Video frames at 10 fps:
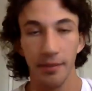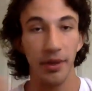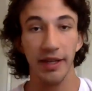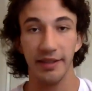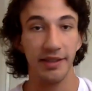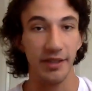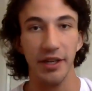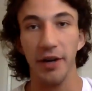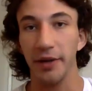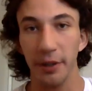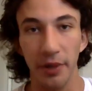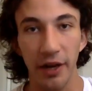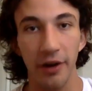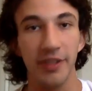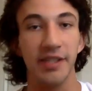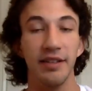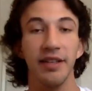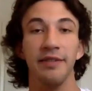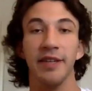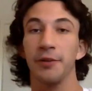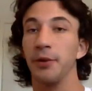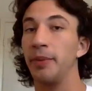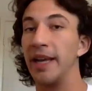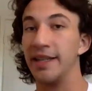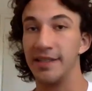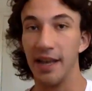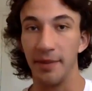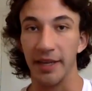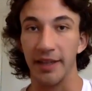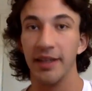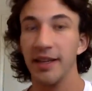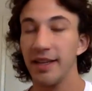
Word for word: But, you know, here we are still living through a pandemic,